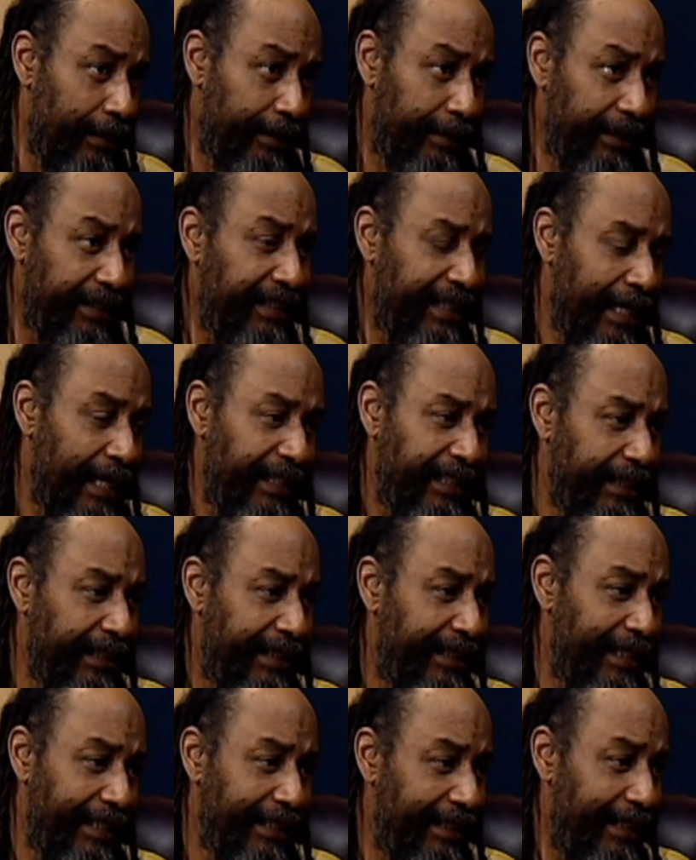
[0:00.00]
discussions
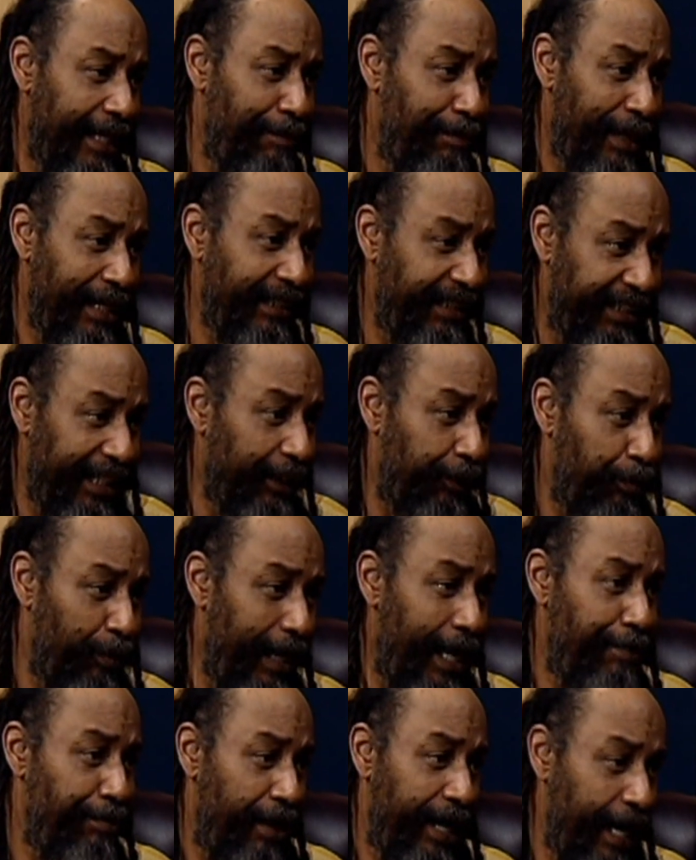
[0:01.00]
didn't take place just with
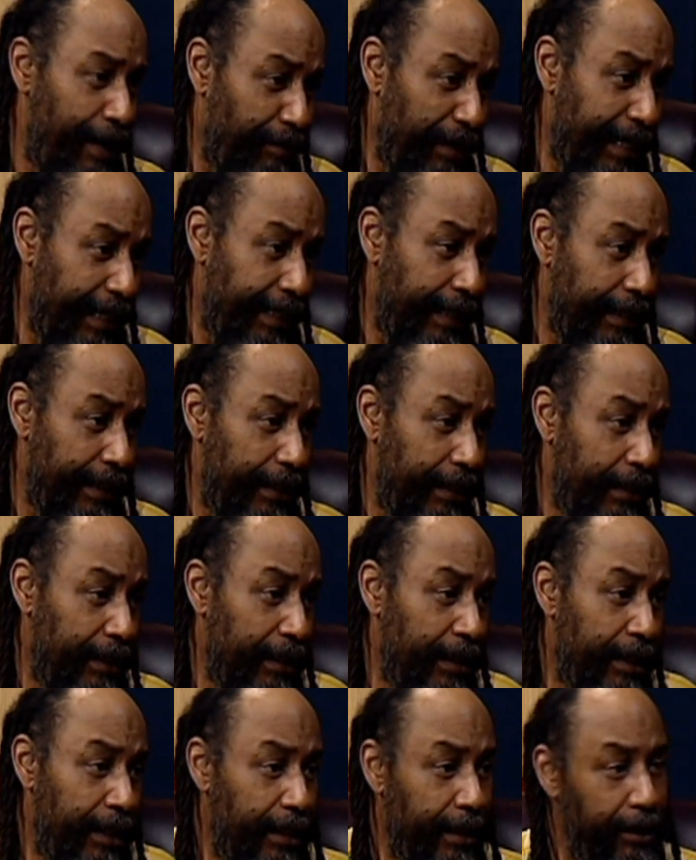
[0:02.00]
Abraham Lincoln.
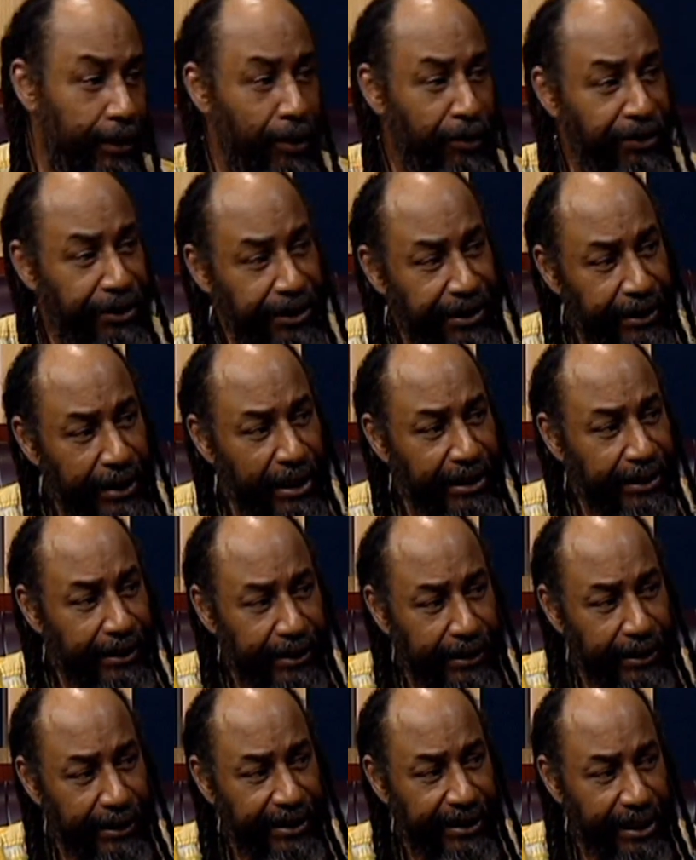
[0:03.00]
Those
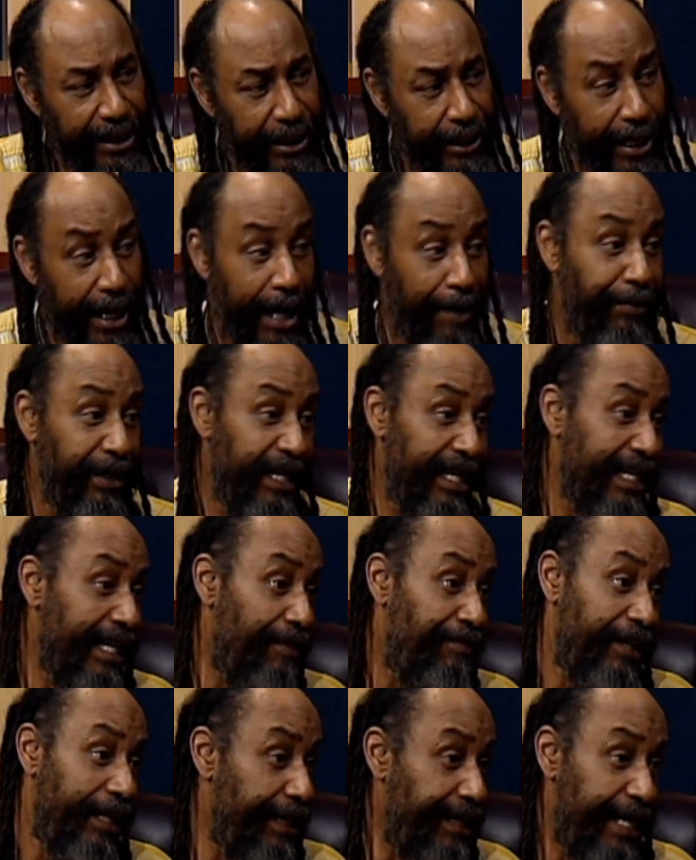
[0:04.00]
discussions continue to happen. And
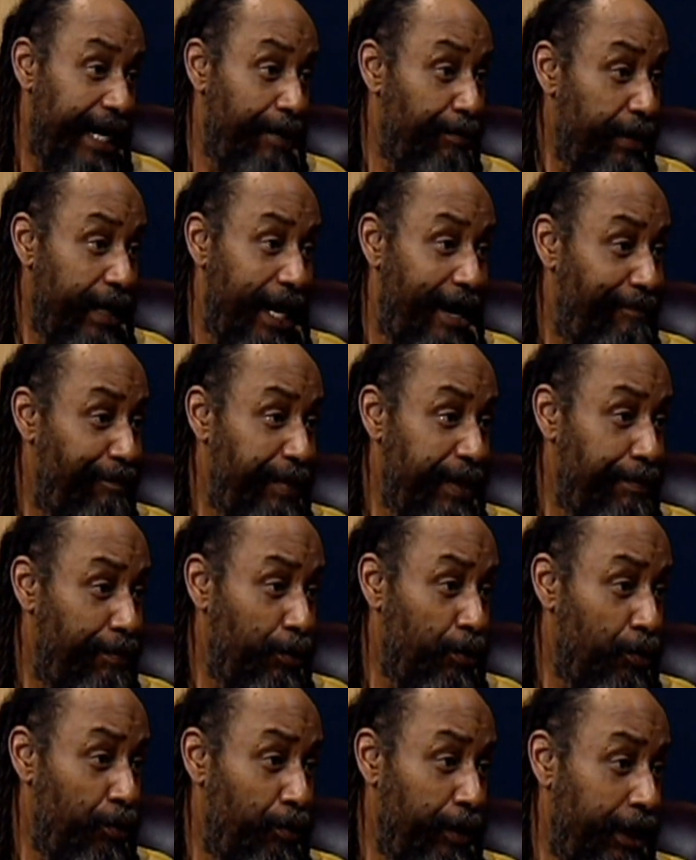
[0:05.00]
even today we have
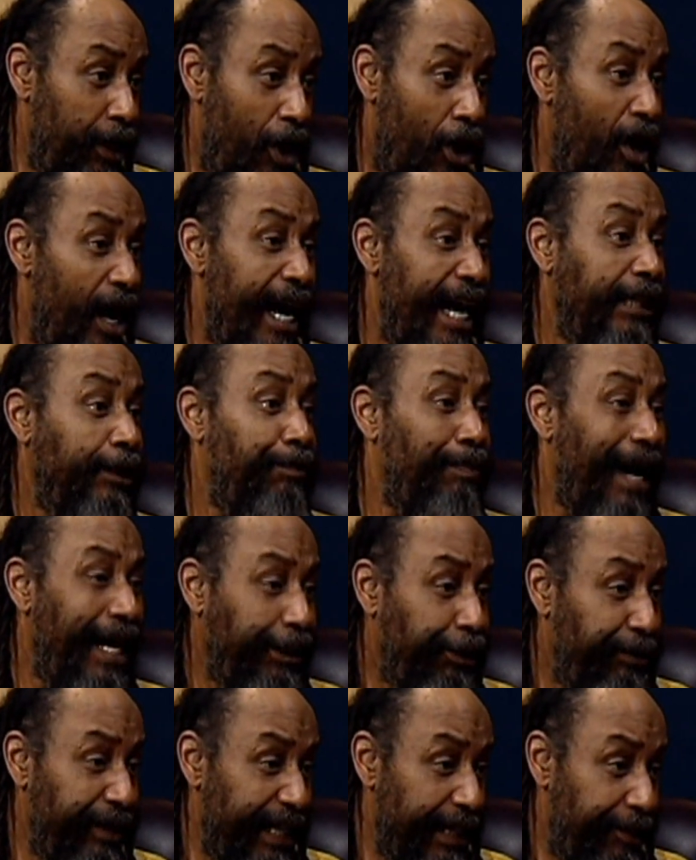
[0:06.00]
people we call
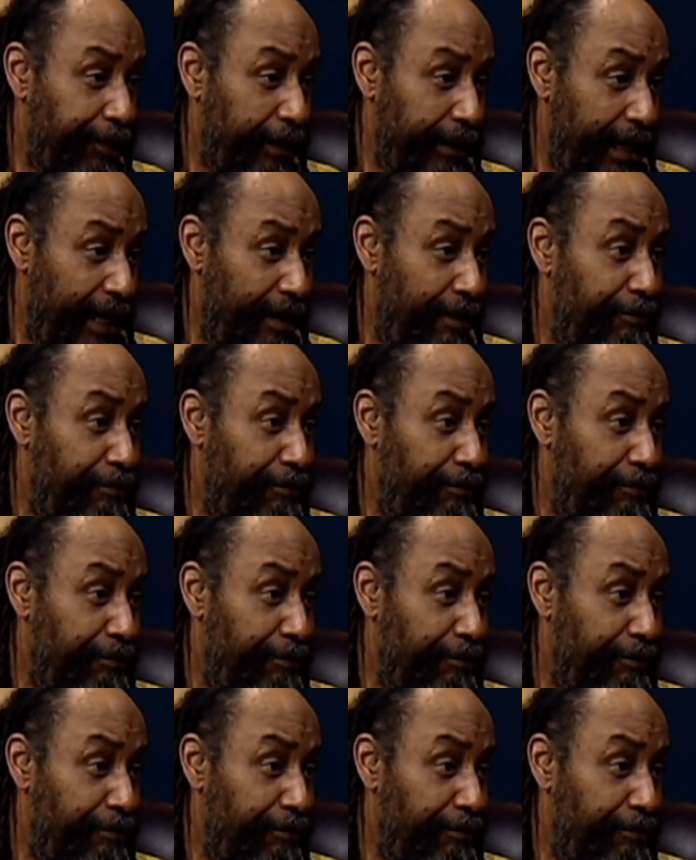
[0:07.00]
expatriates, had